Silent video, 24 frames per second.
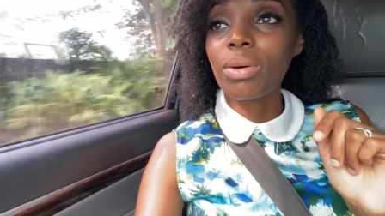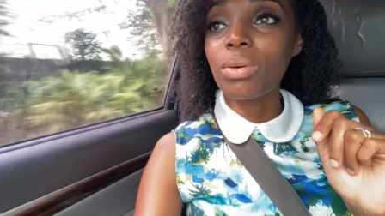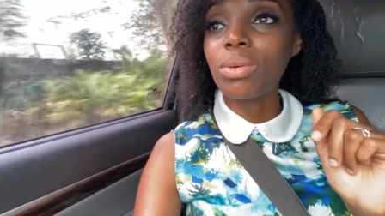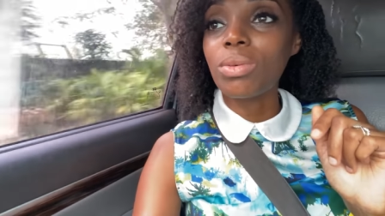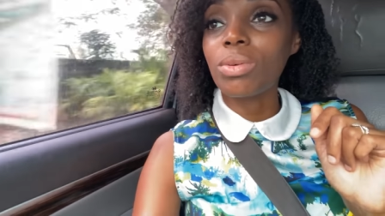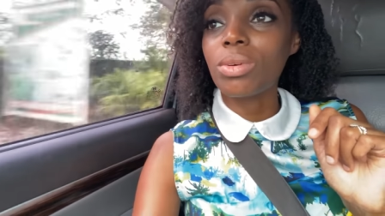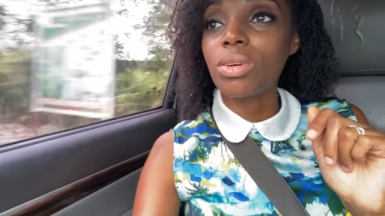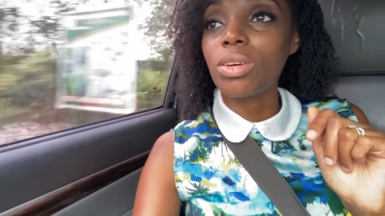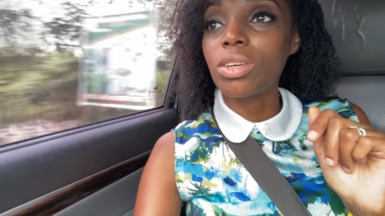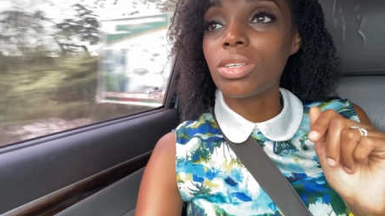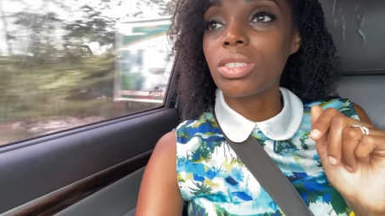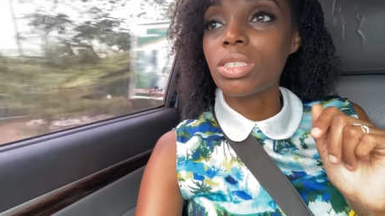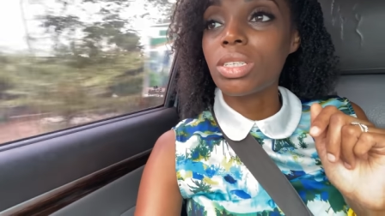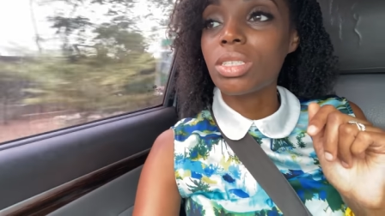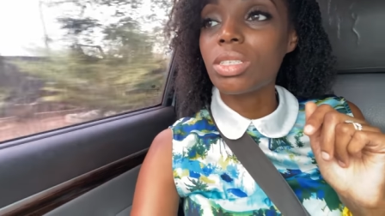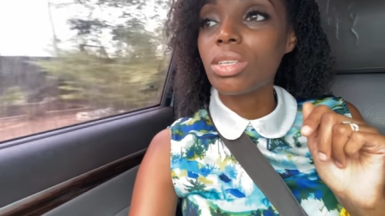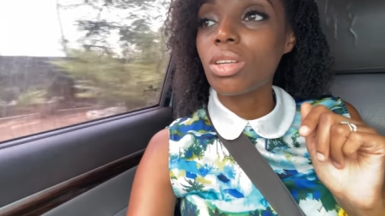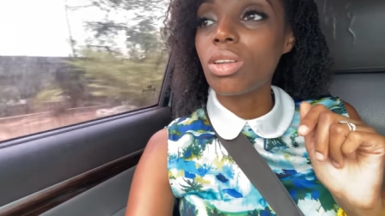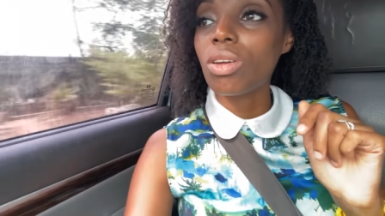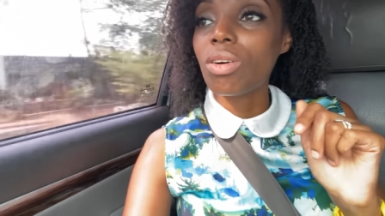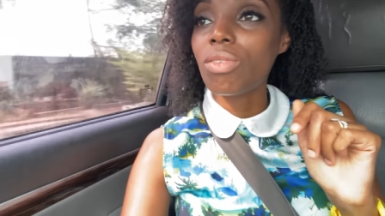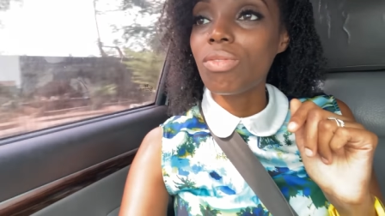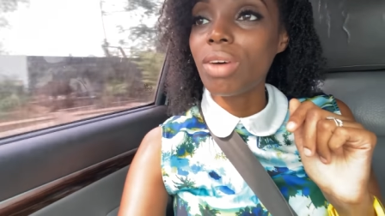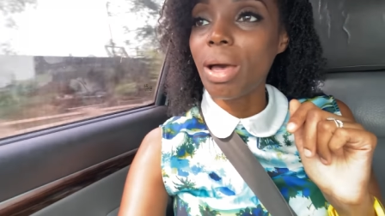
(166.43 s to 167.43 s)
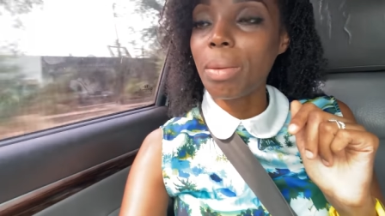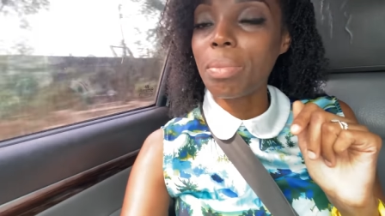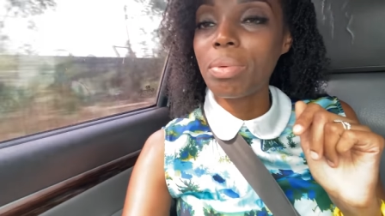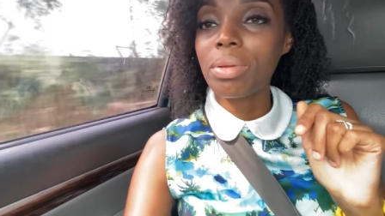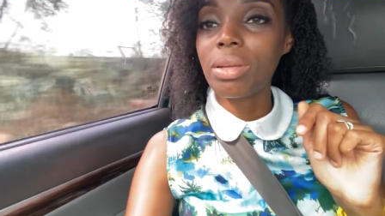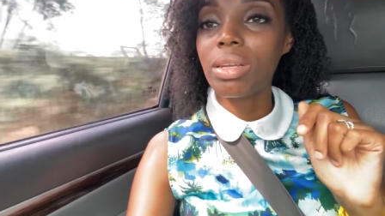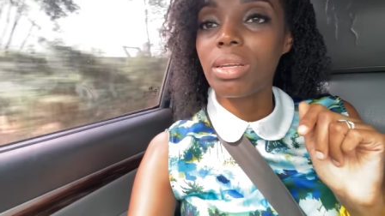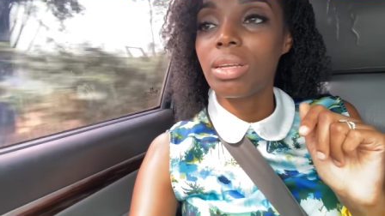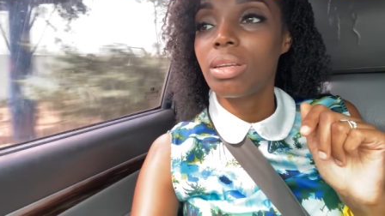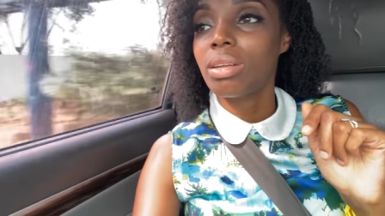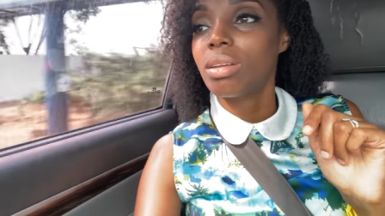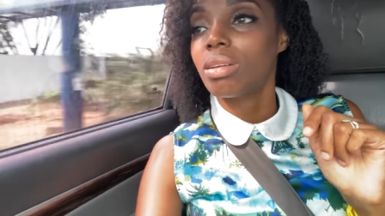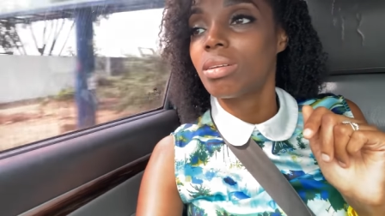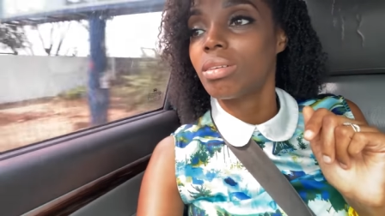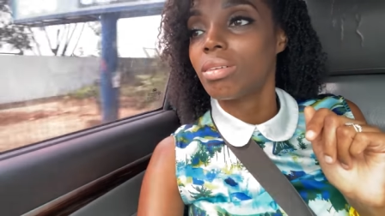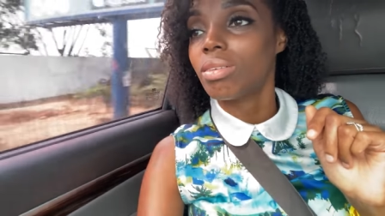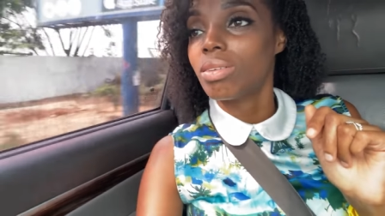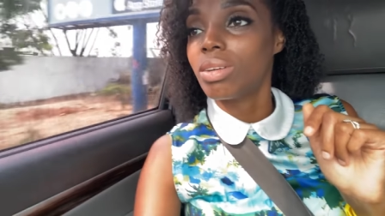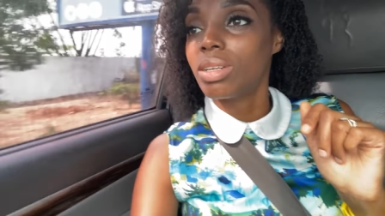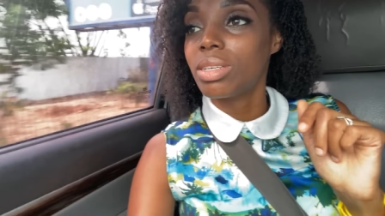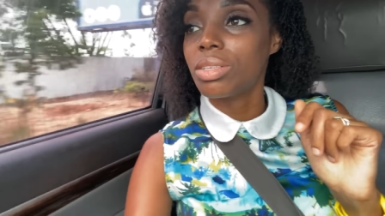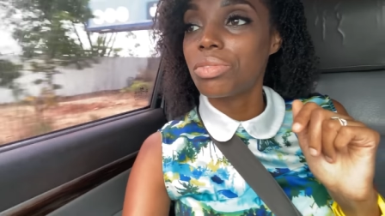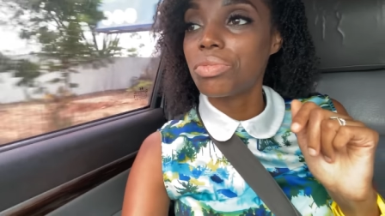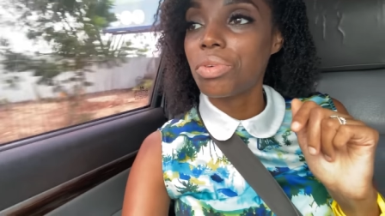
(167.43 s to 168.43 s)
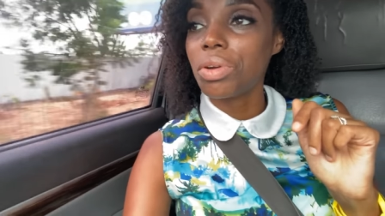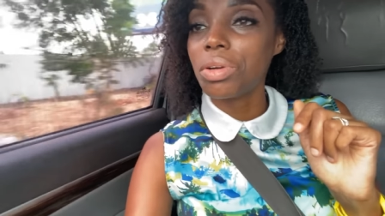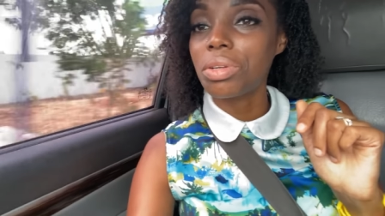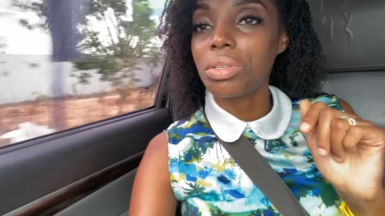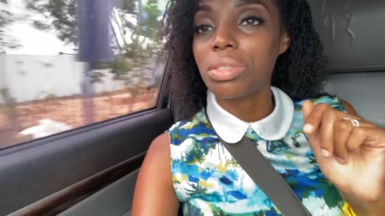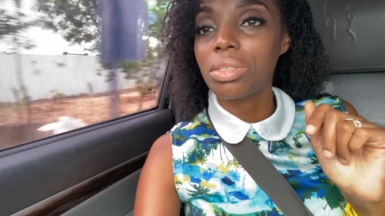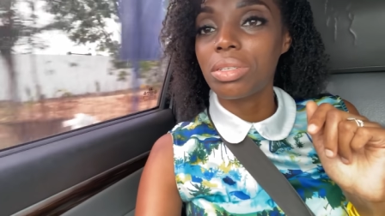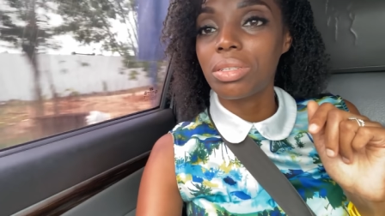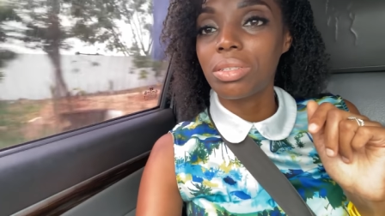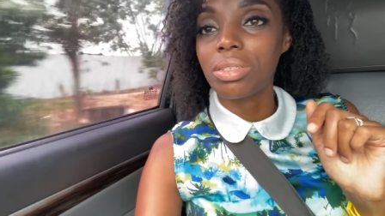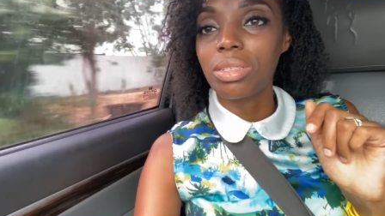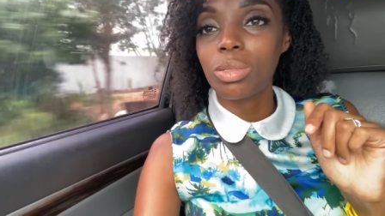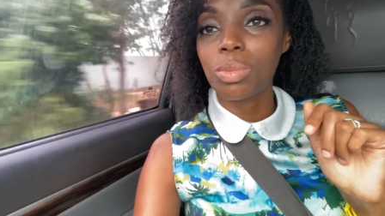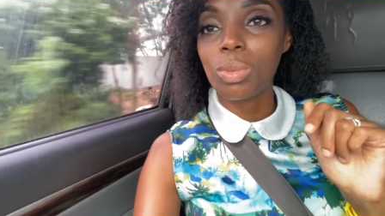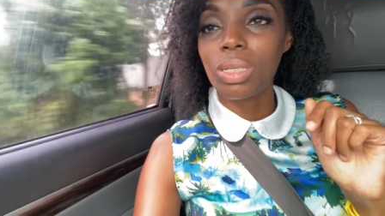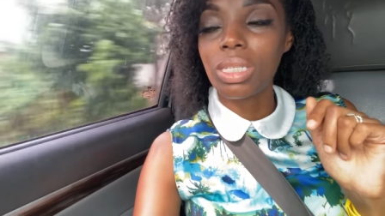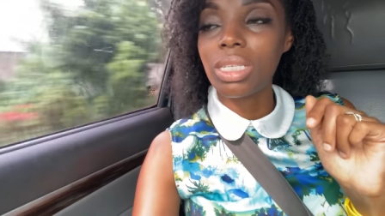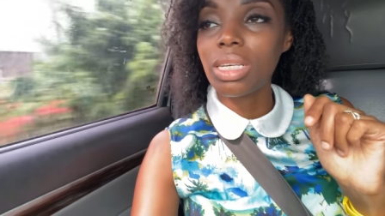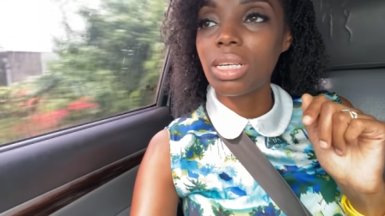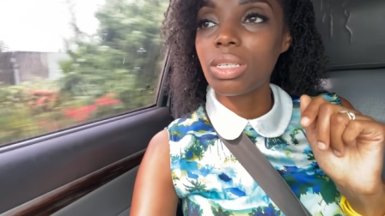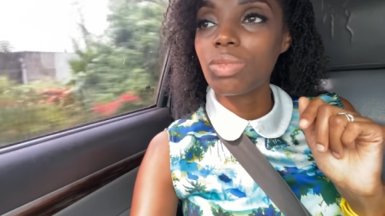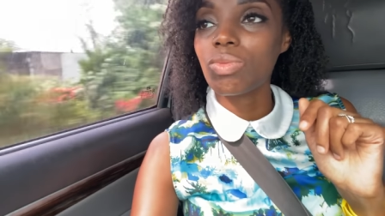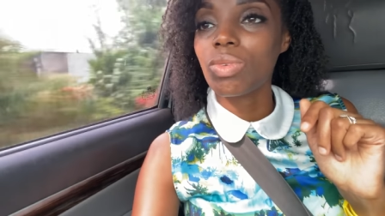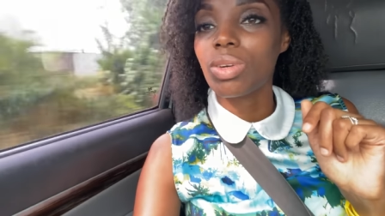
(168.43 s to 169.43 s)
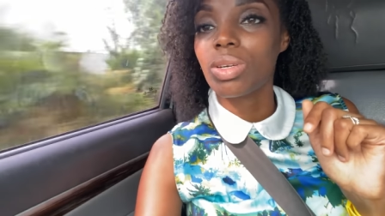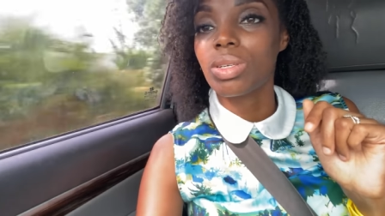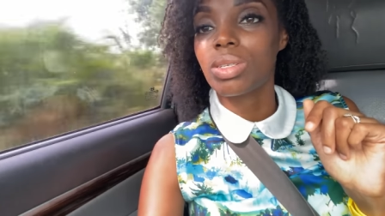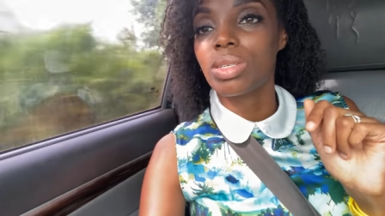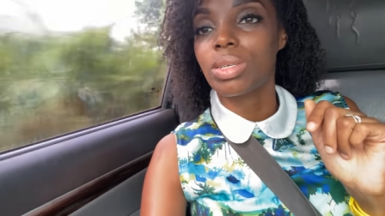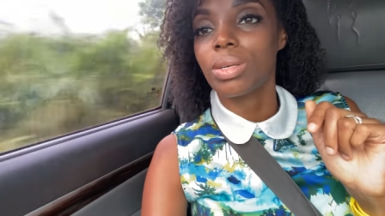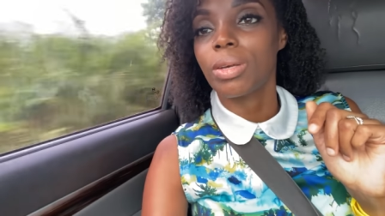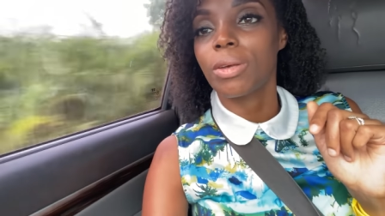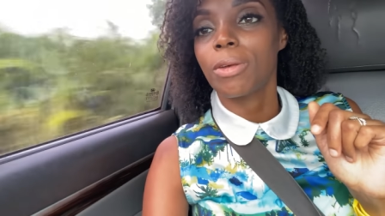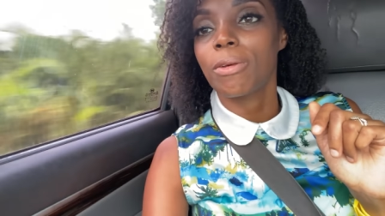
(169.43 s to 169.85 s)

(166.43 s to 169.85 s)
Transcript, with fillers: Oh, gosh, there's a lot of happening on this road, Spintex Road.